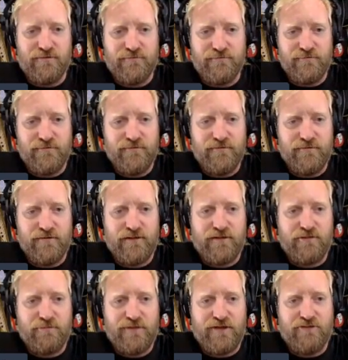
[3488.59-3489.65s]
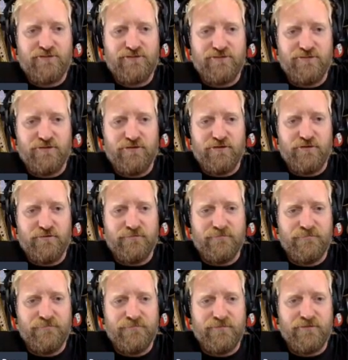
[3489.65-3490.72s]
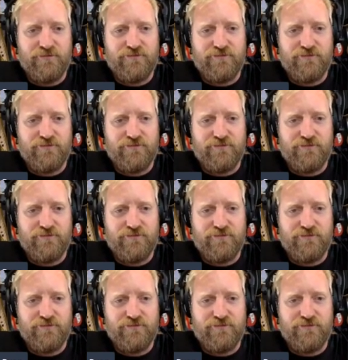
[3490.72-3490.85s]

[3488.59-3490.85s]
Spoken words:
Like? I like the Peterson tuner, the